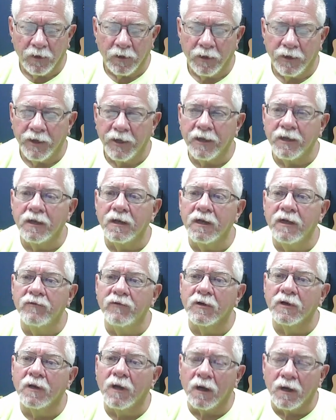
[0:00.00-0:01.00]
it could
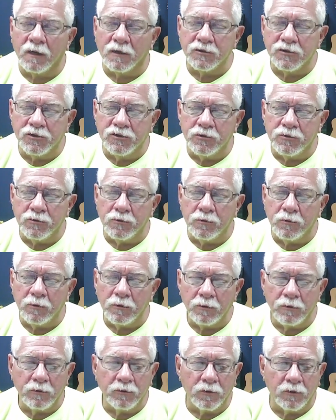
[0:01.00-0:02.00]
even cost you
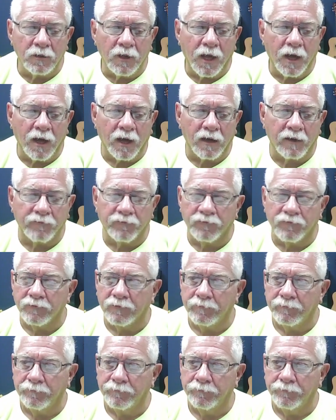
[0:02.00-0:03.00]
your life,
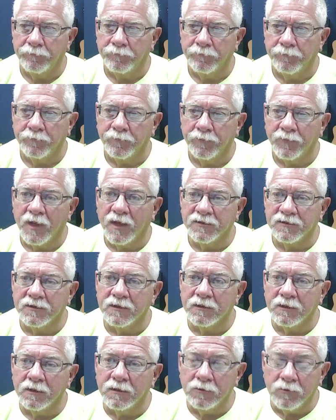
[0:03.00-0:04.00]
as
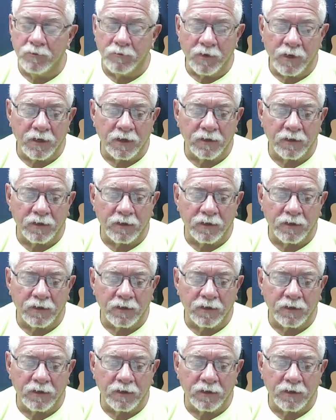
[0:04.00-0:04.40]
it did Uriah.